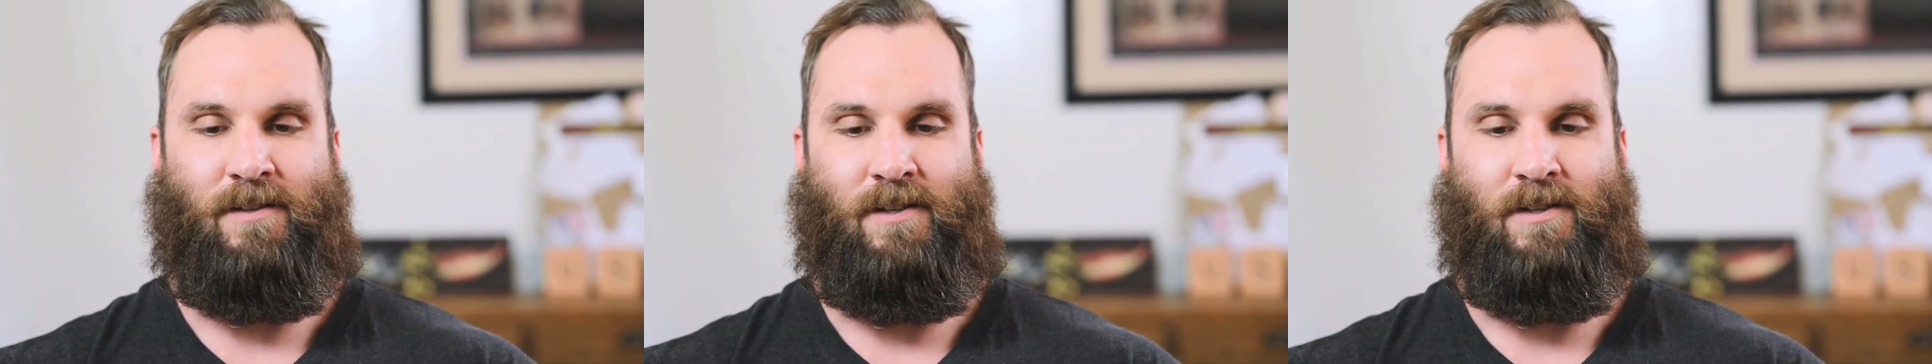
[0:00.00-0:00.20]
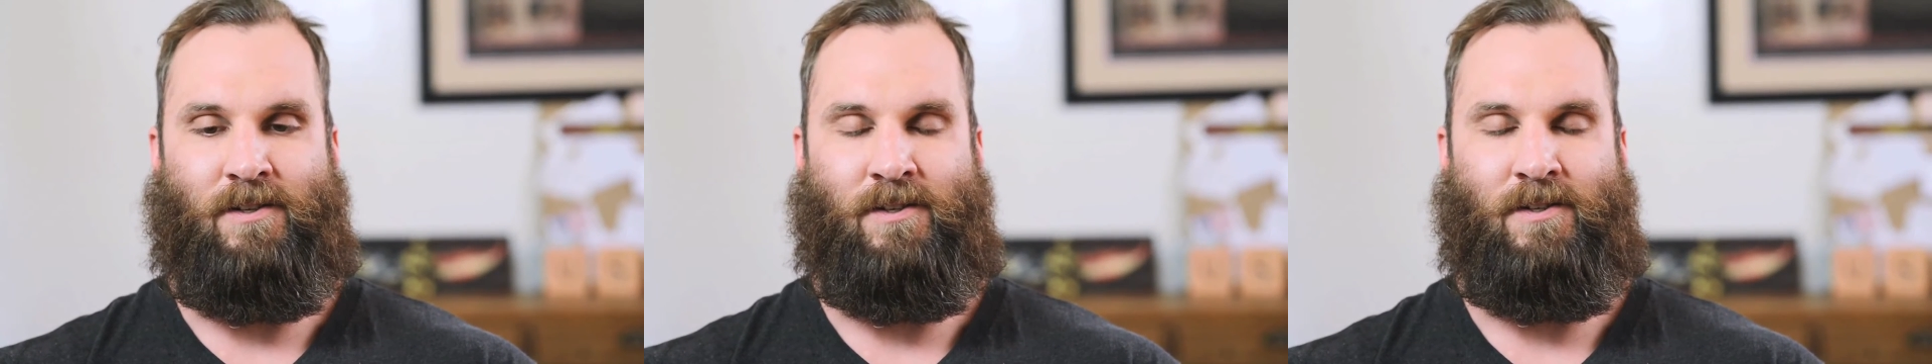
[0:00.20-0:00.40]

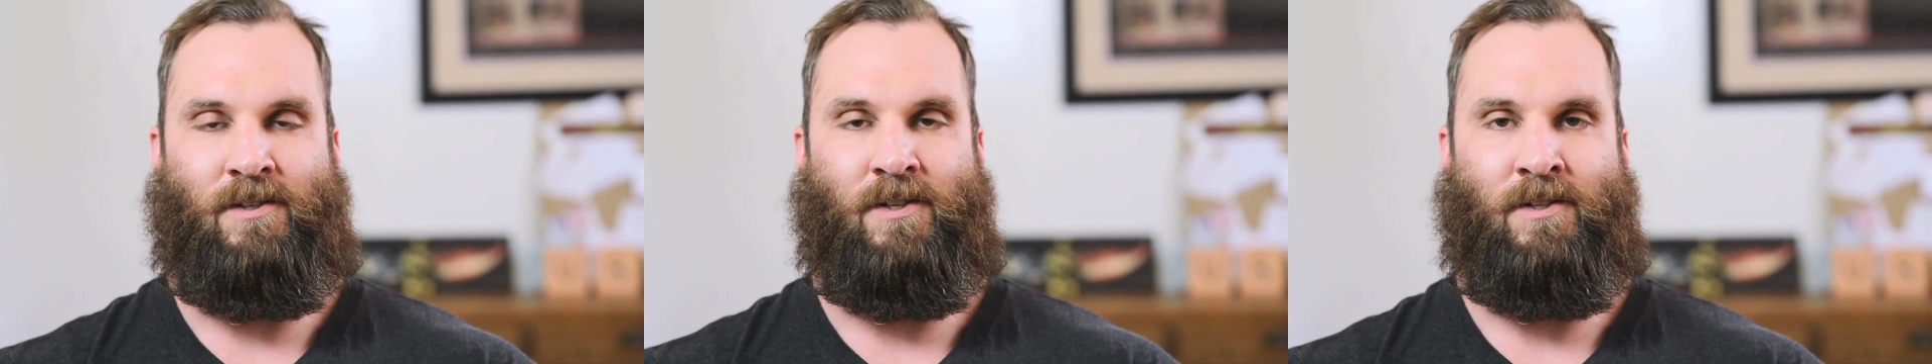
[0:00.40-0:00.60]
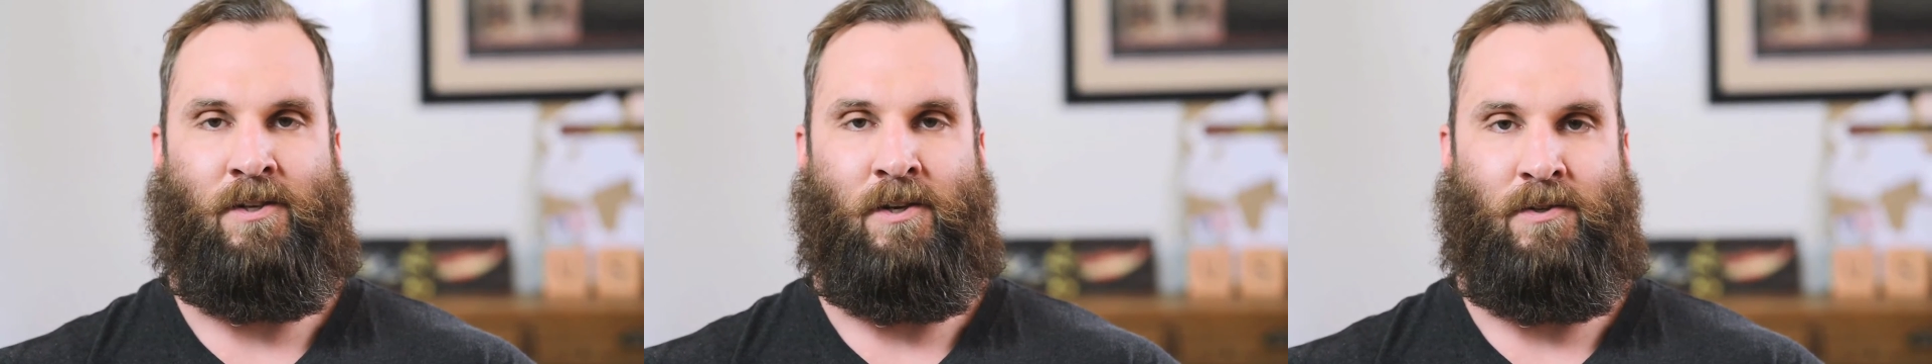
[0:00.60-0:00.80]
is
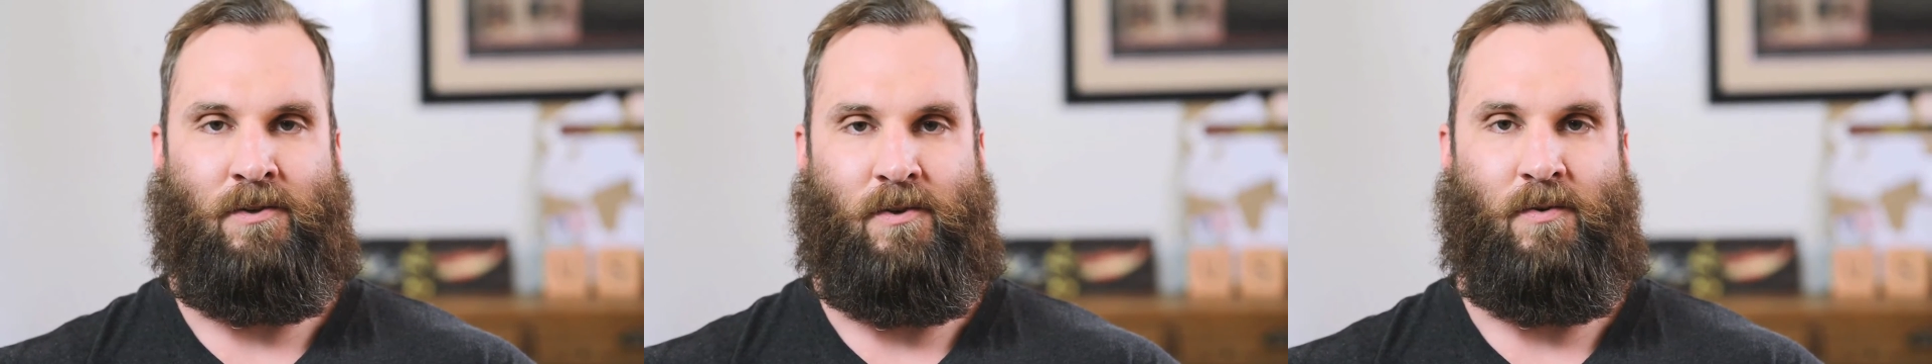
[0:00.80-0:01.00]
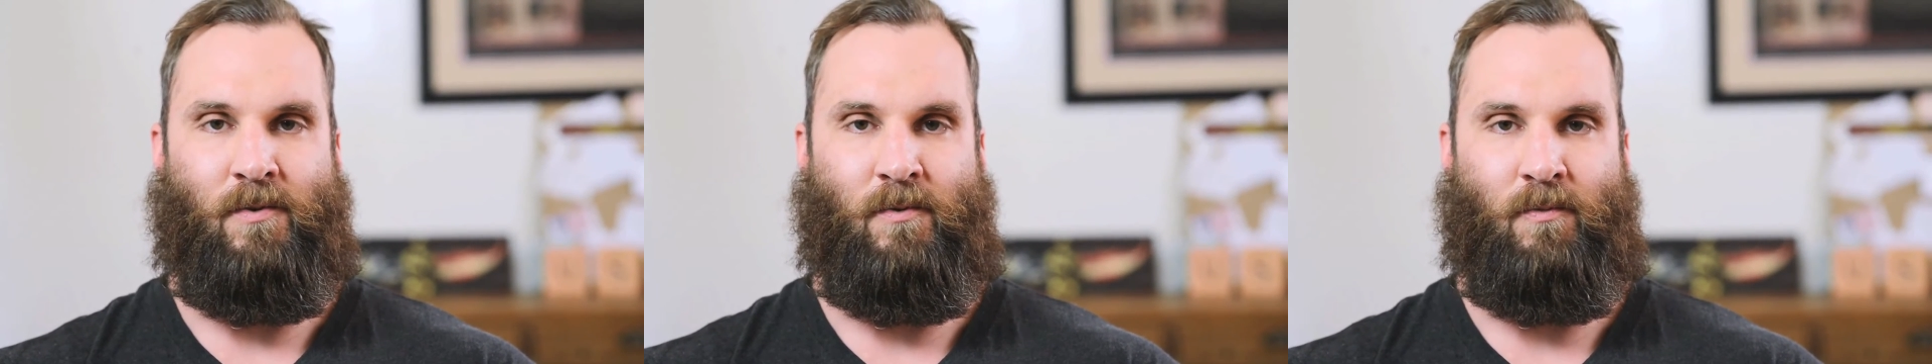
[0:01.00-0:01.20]
this doesn't
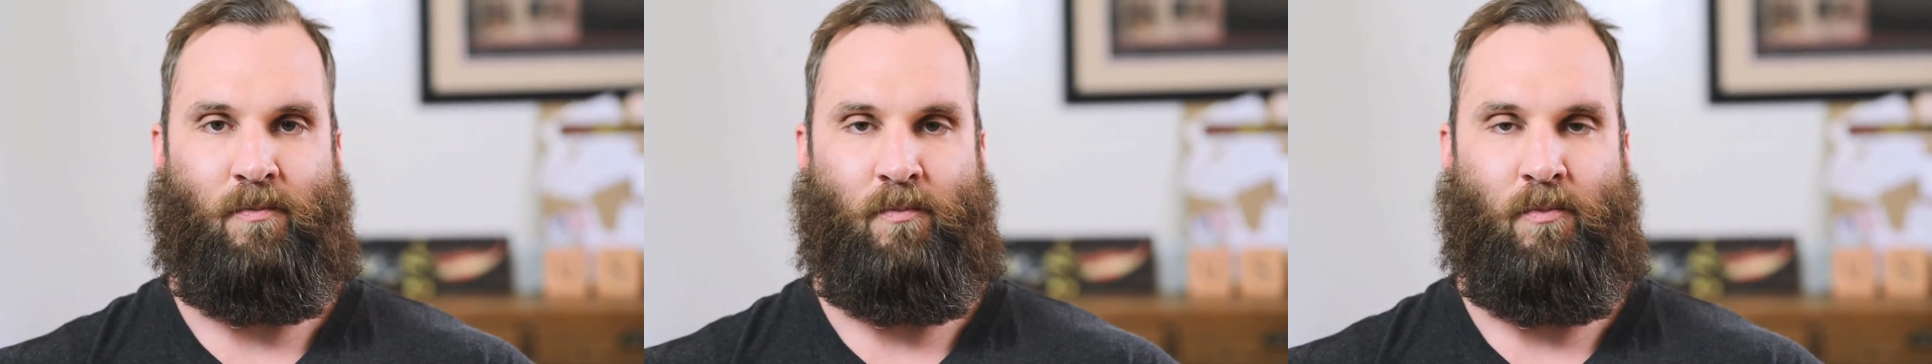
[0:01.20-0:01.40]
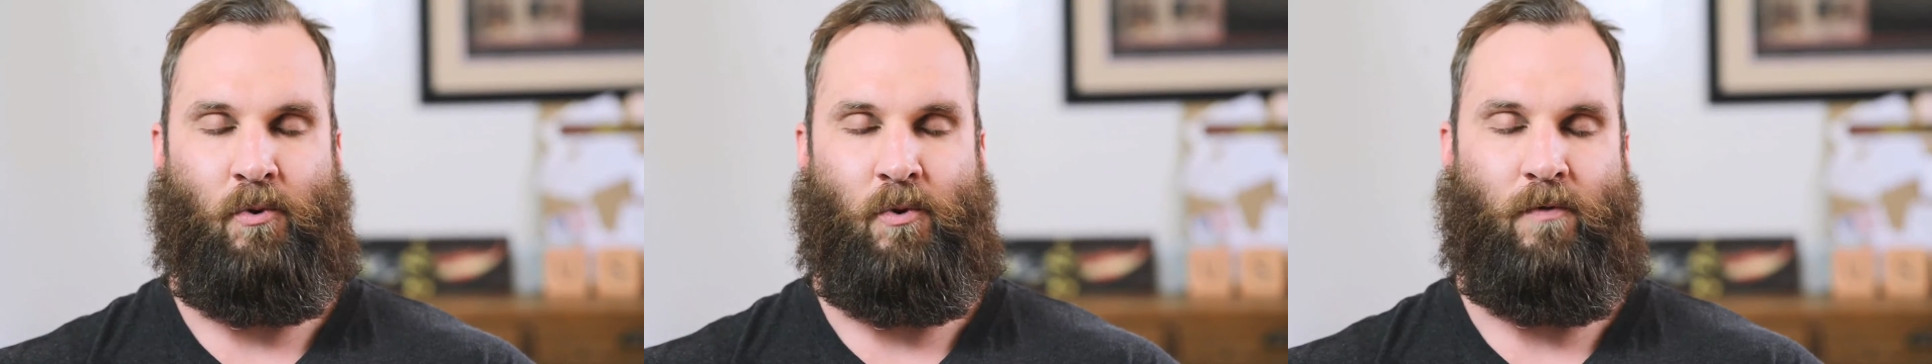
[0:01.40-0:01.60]

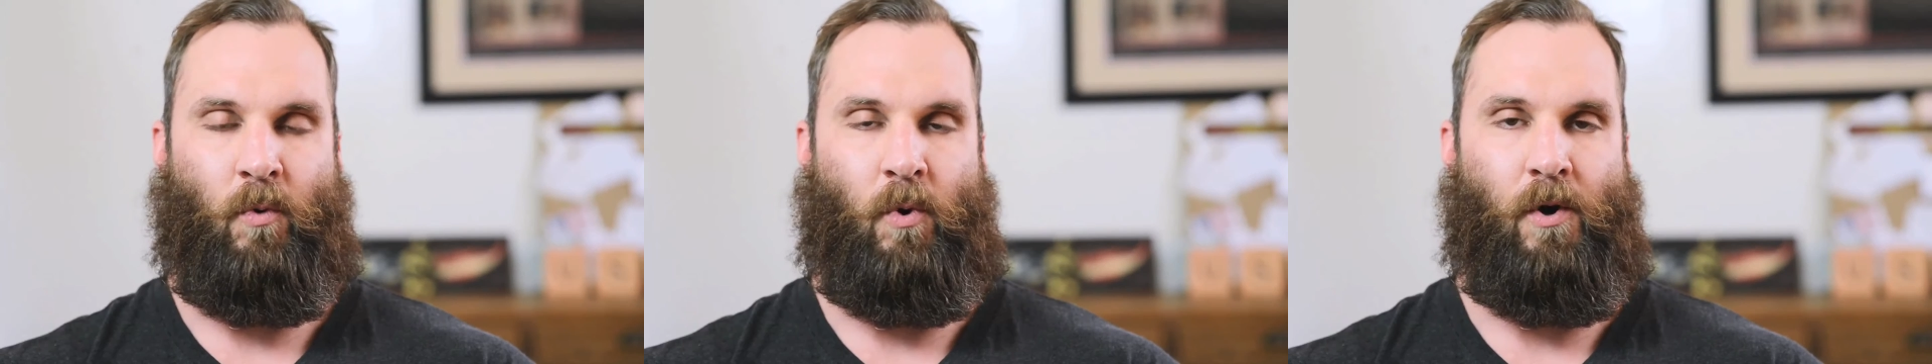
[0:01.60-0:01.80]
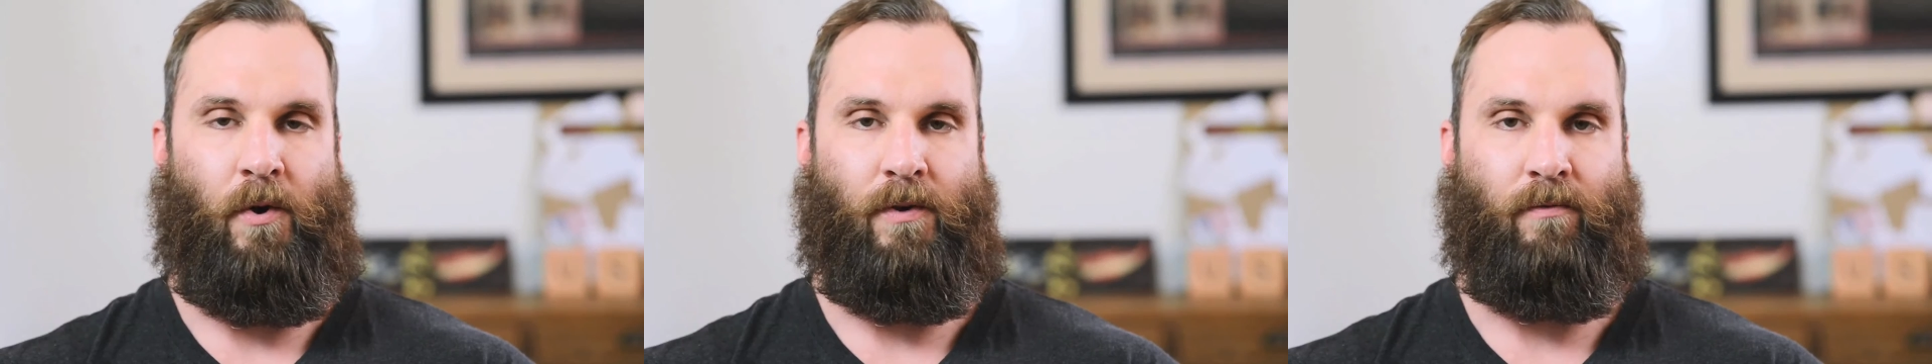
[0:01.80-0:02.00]
improve
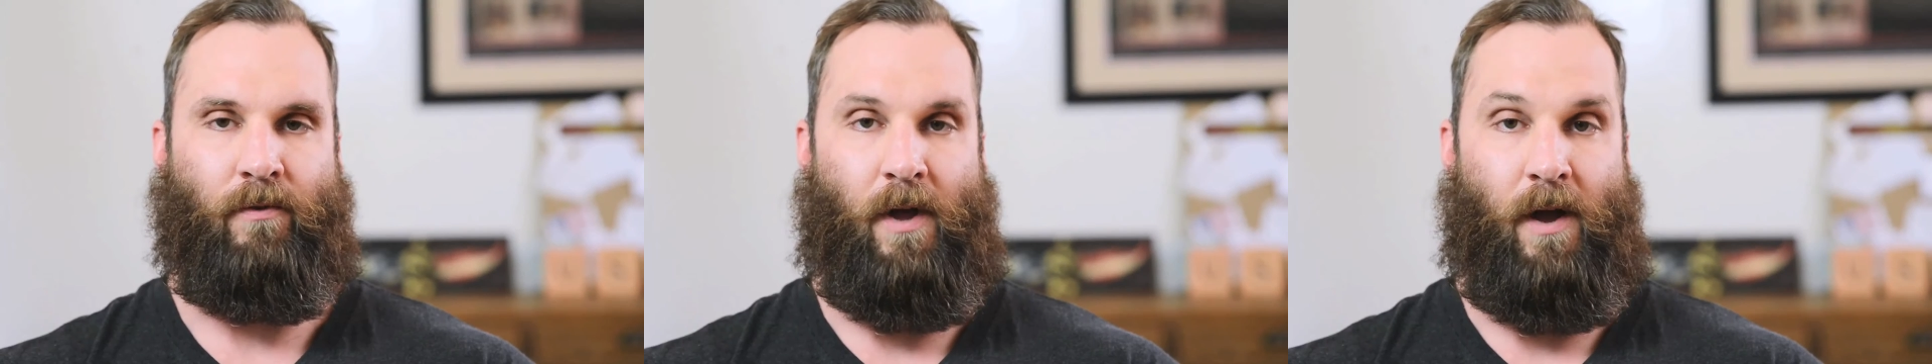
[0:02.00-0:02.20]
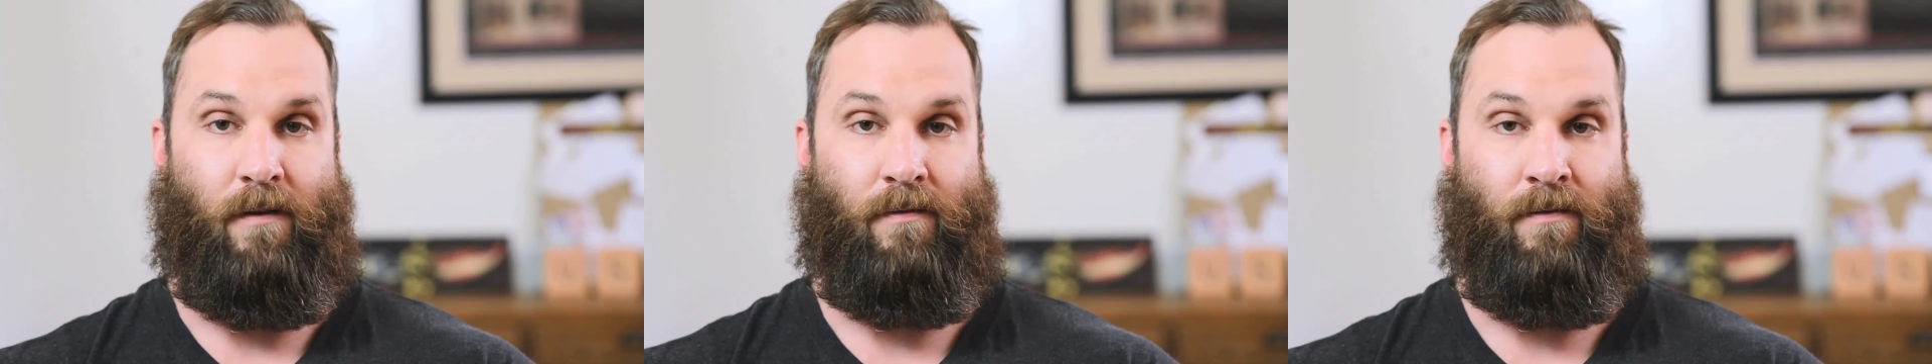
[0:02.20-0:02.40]
quality of
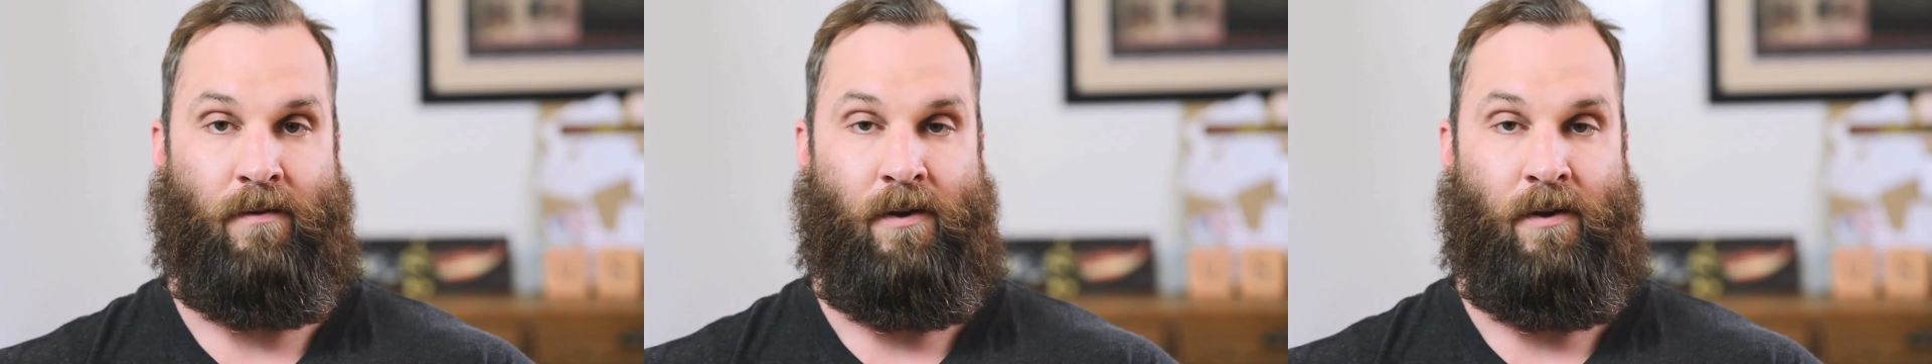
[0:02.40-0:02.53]
life,